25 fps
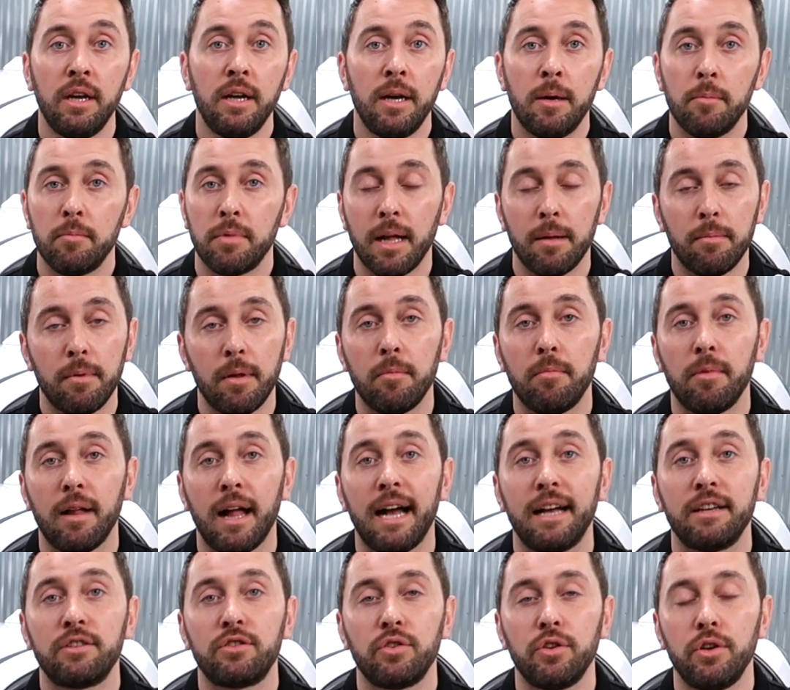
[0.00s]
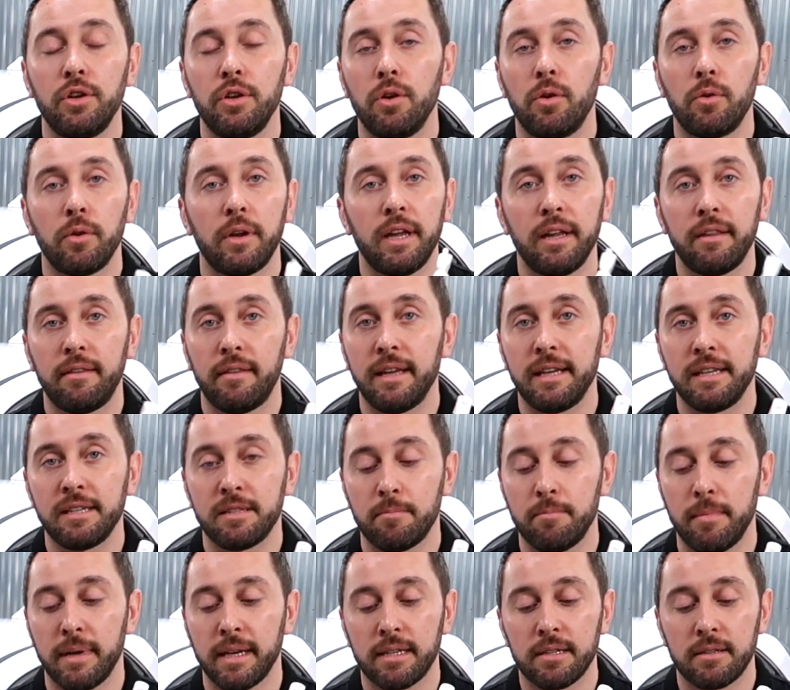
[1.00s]
blah, blah, blah, so you don't get things
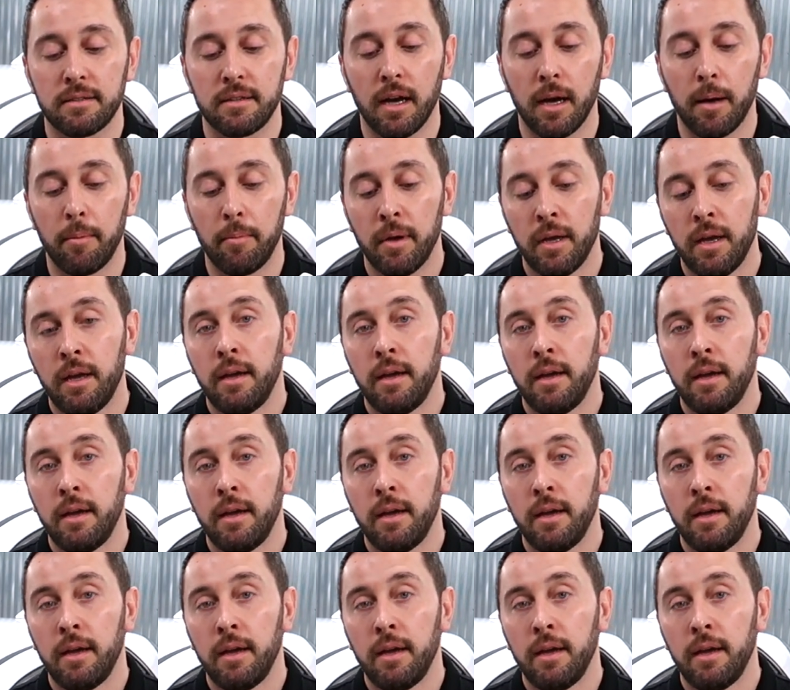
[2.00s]
mixed up.